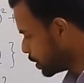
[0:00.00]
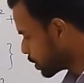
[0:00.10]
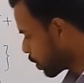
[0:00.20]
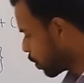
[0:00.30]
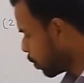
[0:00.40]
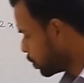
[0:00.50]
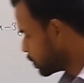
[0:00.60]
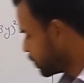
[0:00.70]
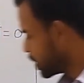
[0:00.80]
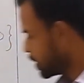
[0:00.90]
is
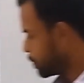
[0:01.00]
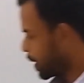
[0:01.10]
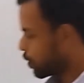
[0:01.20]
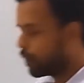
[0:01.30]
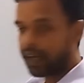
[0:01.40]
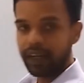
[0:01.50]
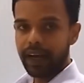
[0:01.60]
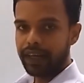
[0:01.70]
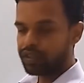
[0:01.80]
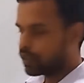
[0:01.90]
closed with respect to vector
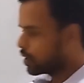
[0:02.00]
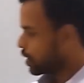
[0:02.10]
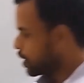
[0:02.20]
addition,